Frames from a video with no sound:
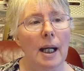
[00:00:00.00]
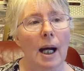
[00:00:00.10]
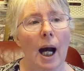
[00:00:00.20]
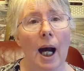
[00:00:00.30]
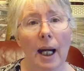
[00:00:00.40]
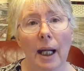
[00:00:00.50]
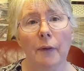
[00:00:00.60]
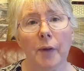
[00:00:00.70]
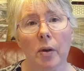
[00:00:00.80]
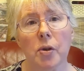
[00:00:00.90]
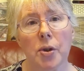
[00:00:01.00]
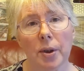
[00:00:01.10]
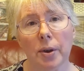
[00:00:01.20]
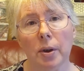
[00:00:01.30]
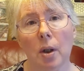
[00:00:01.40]
I have
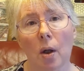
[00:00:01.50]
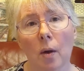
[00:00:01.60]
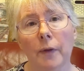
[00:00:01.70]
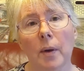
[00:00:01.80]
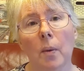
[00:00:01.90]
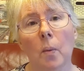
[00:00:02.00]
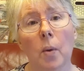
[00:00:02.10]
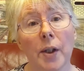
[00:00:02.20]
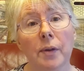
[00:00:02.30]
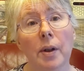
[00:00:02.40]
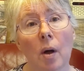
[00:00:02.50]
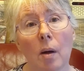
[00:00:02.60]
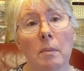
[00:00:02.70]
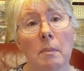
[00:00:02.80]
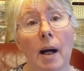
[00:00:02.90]
control over whether or
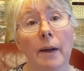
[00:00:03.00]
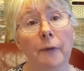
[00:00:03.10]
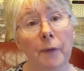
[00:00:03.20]
not my